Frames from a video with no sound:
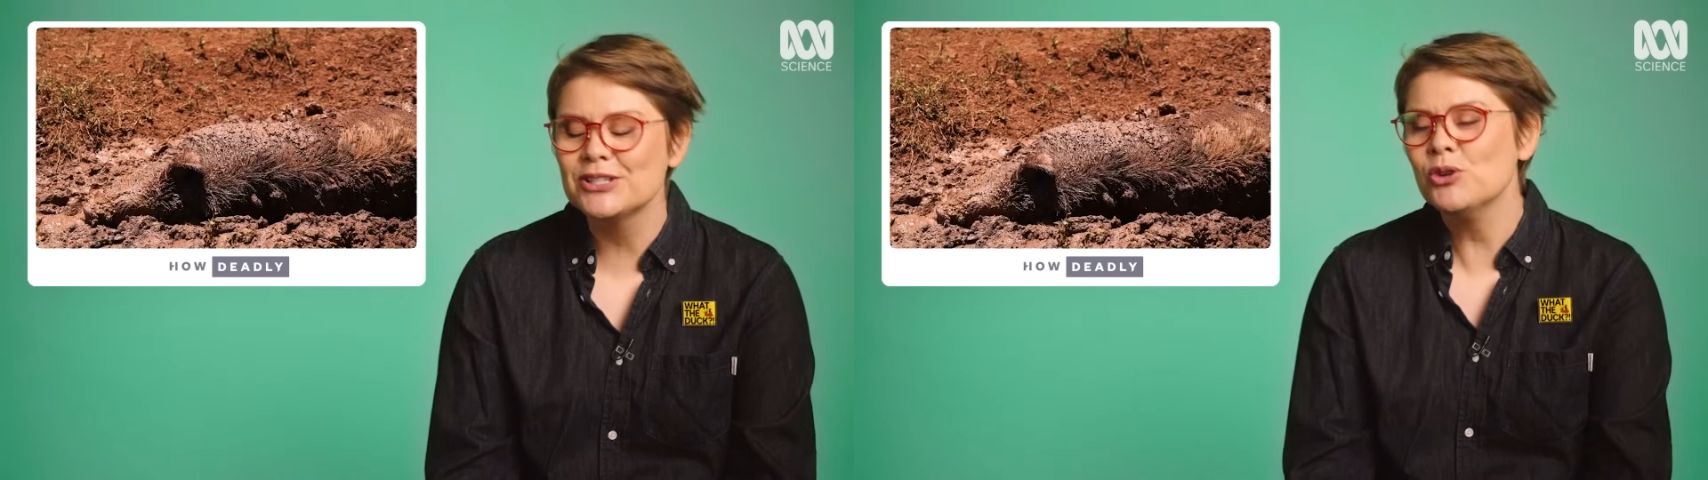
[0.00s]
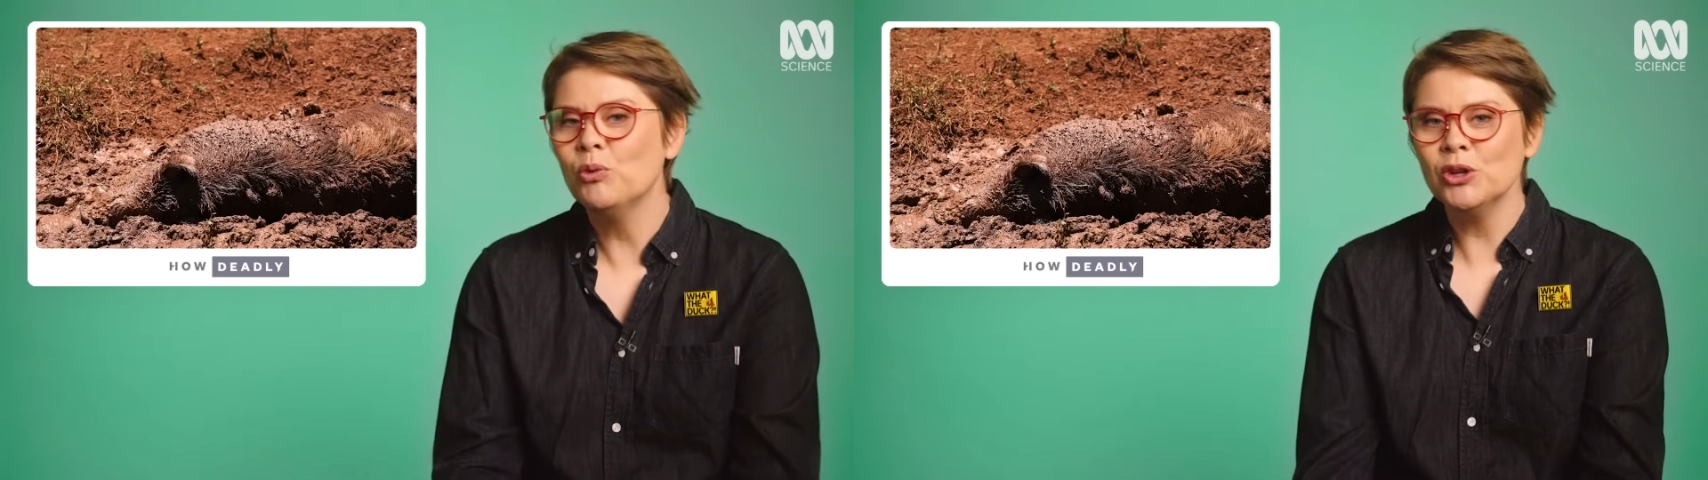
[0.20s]

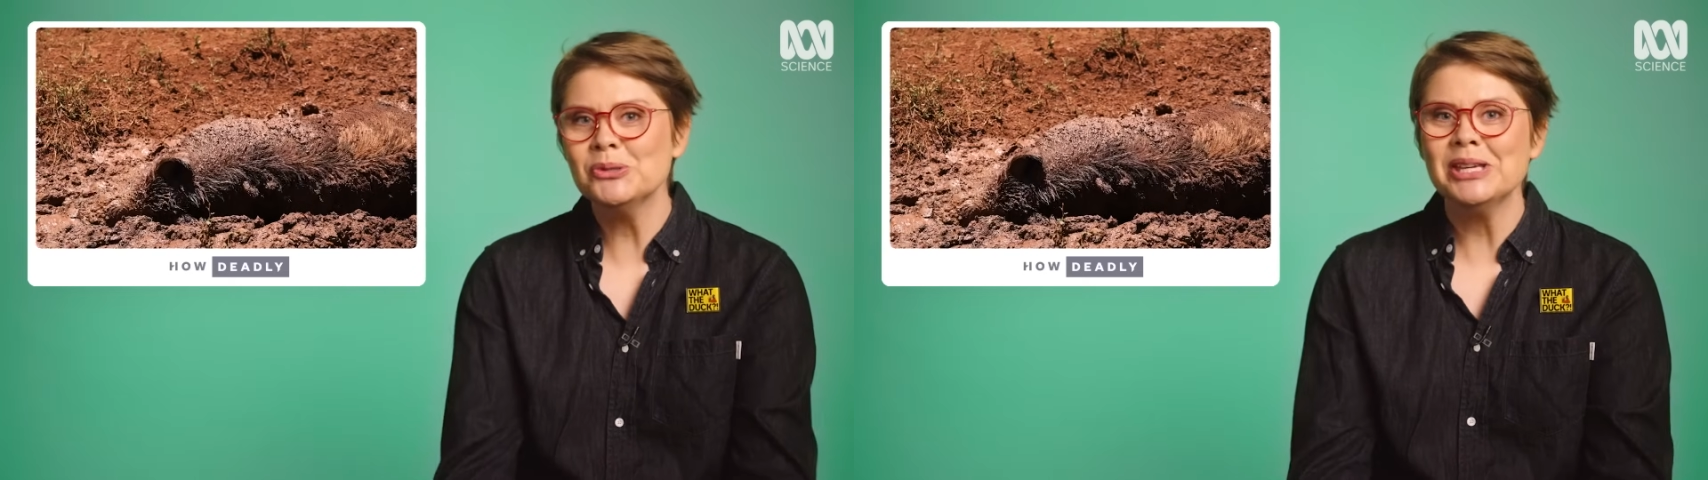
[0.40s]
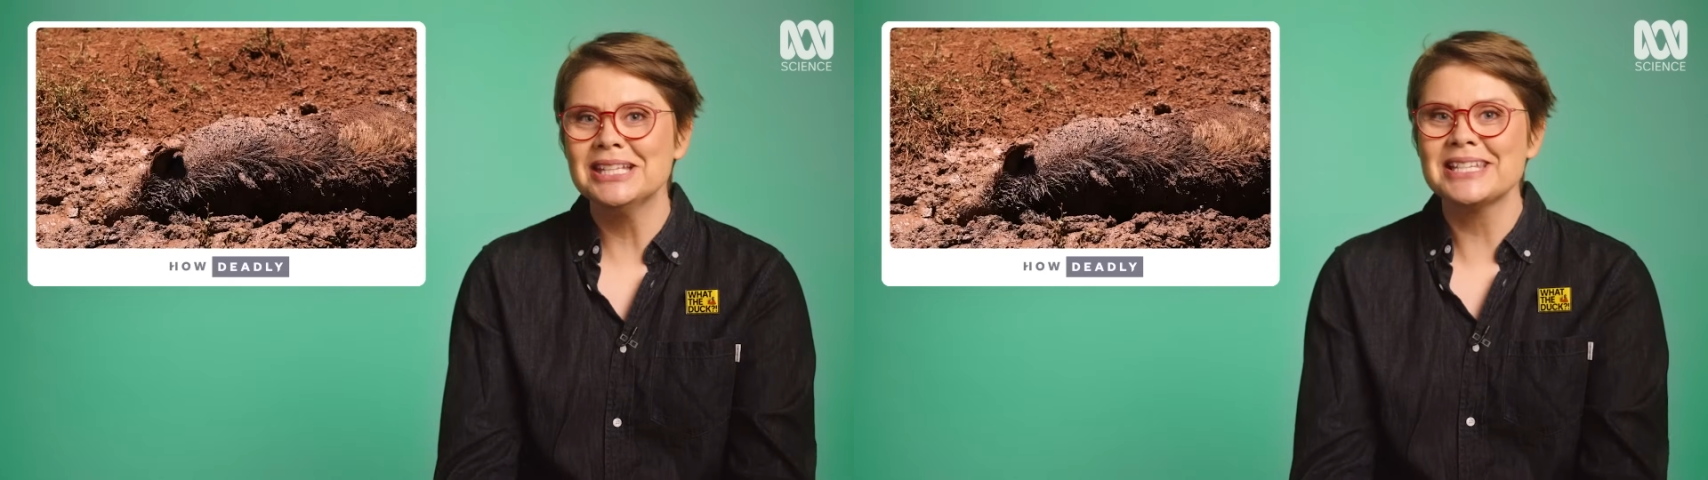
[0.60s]
So
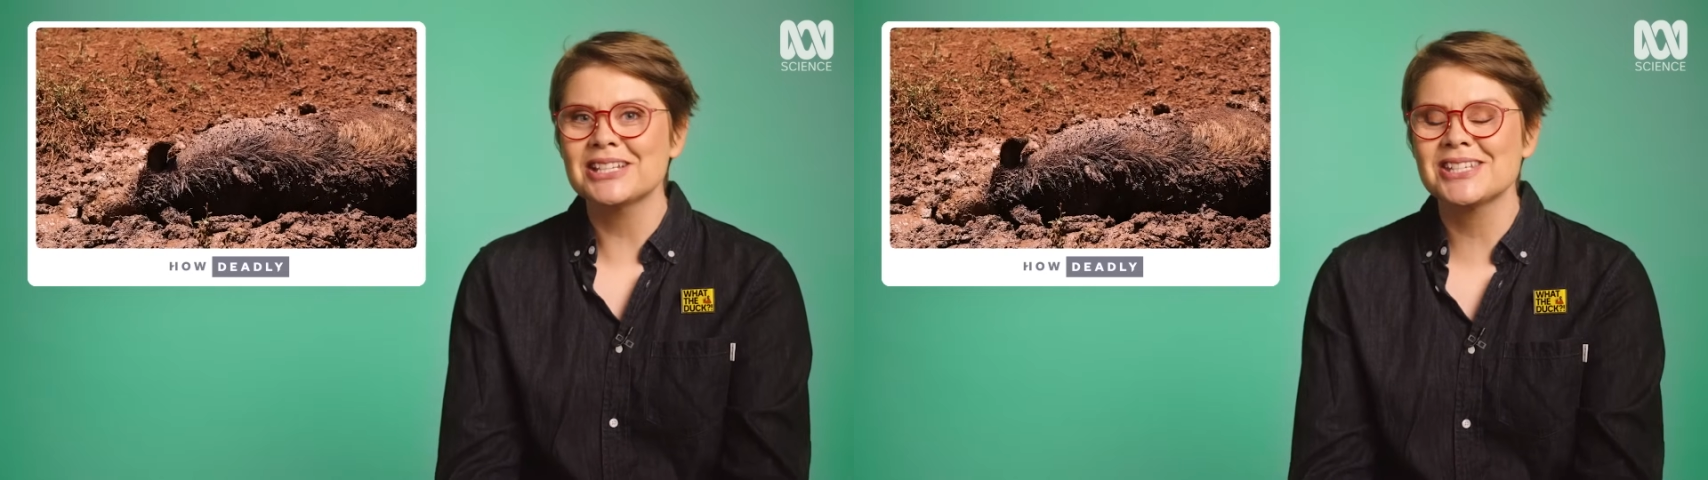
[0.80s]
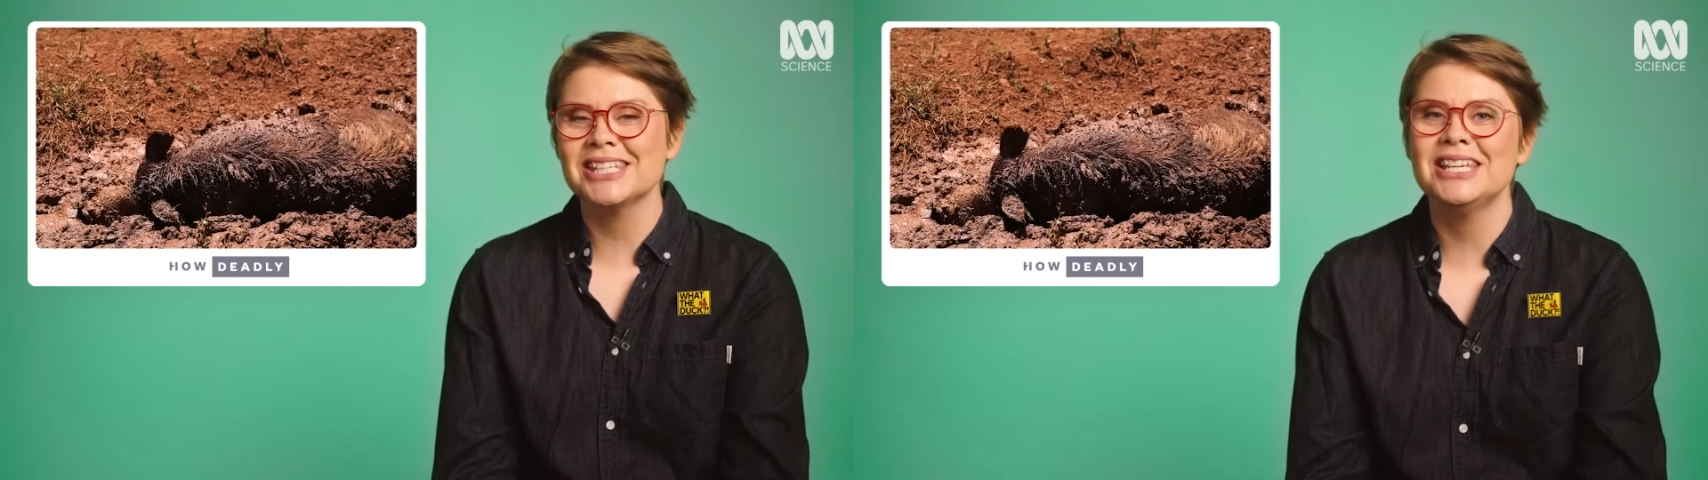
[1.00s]
wallowing is
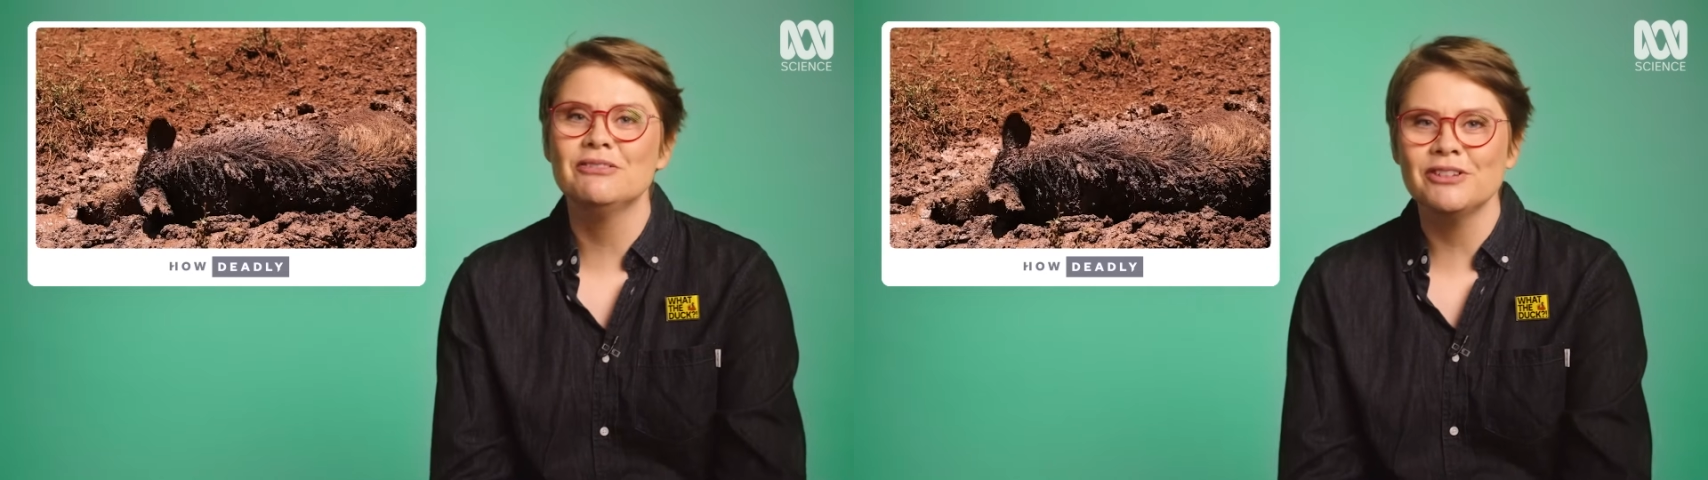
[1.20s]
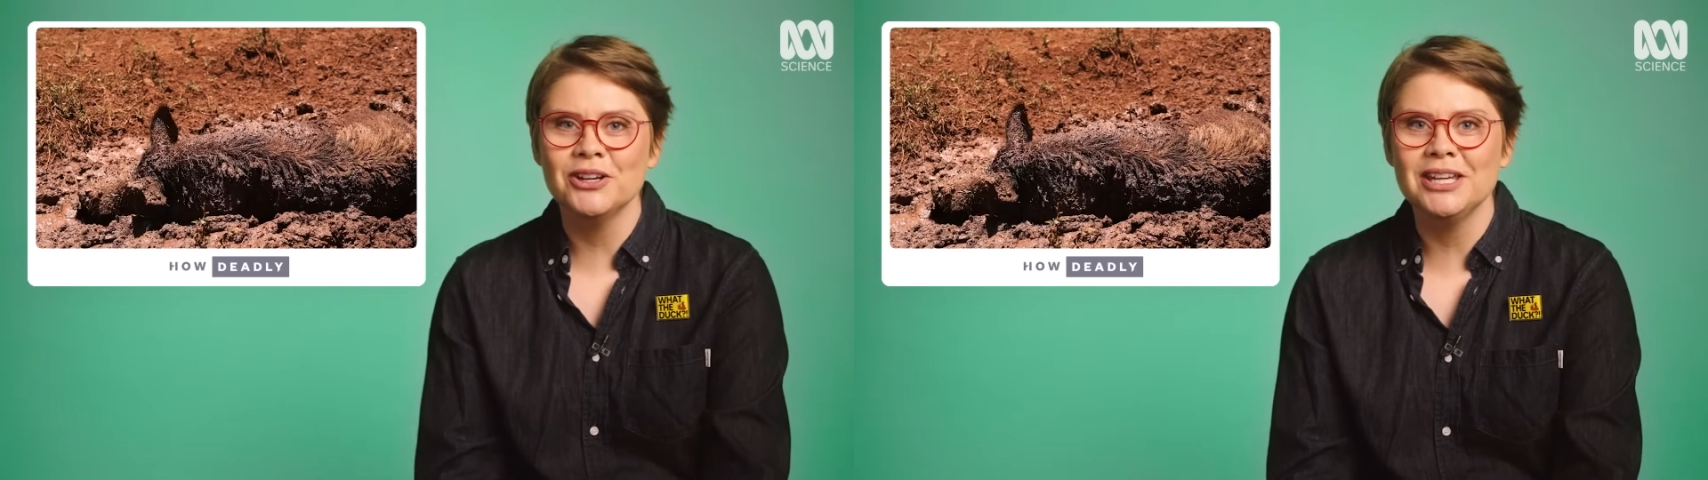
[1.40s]
actually a
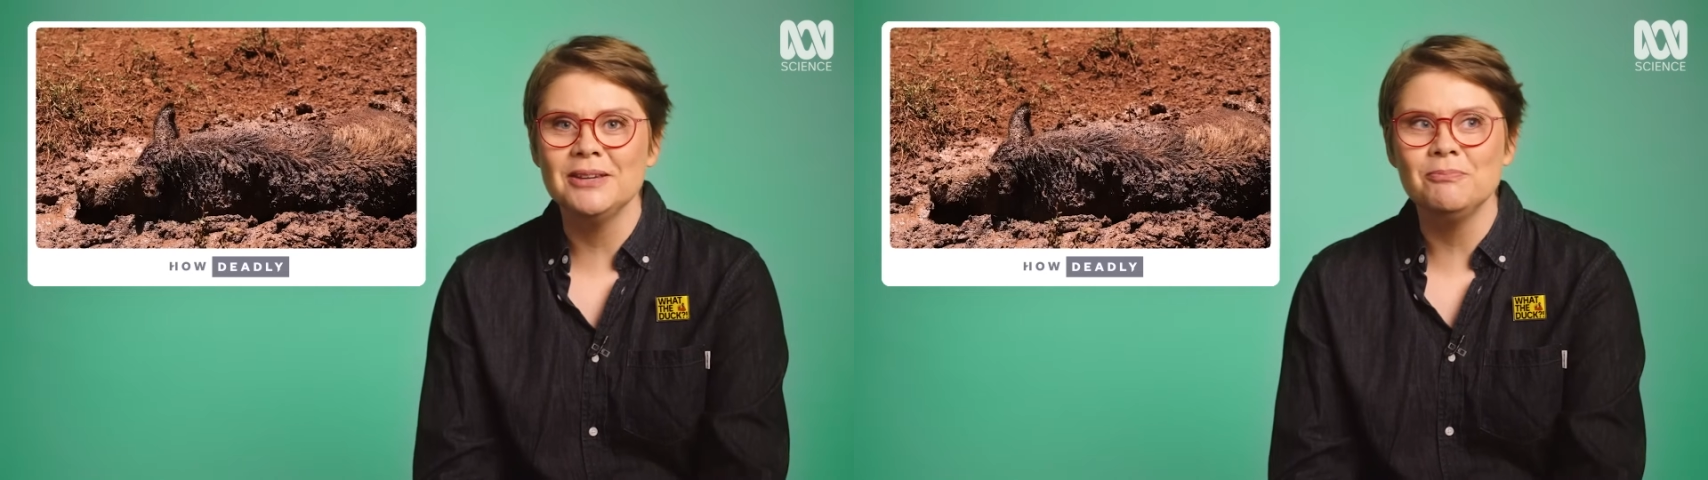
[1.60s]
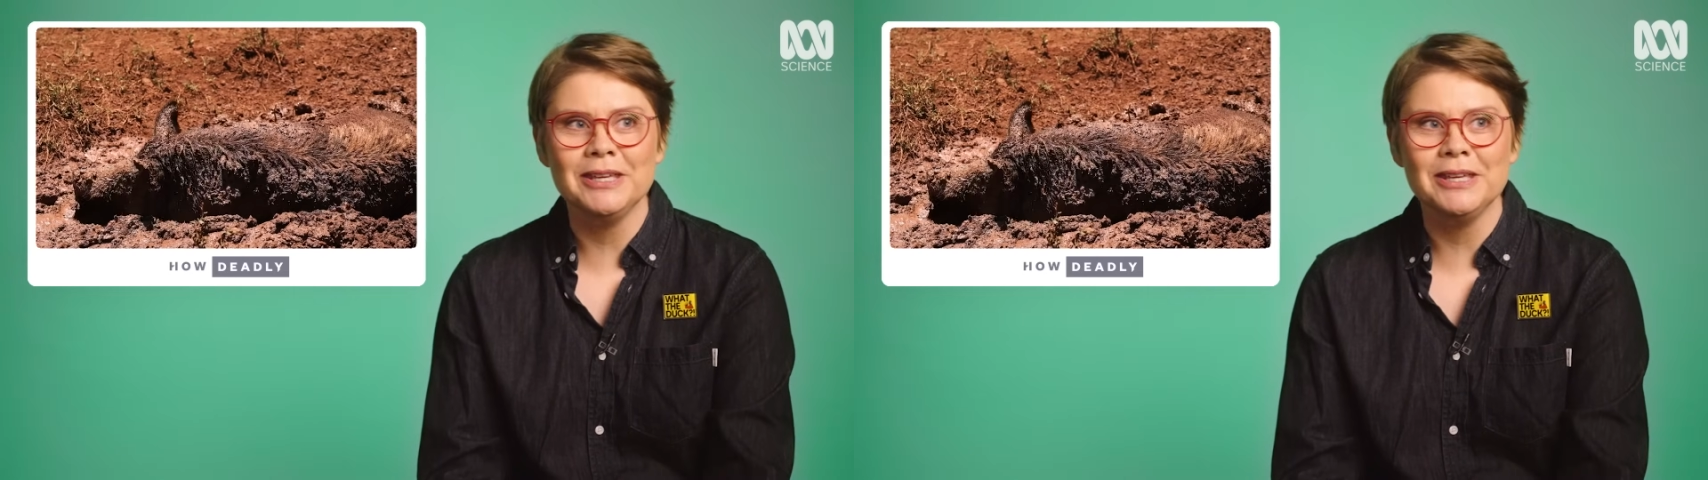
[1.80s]
very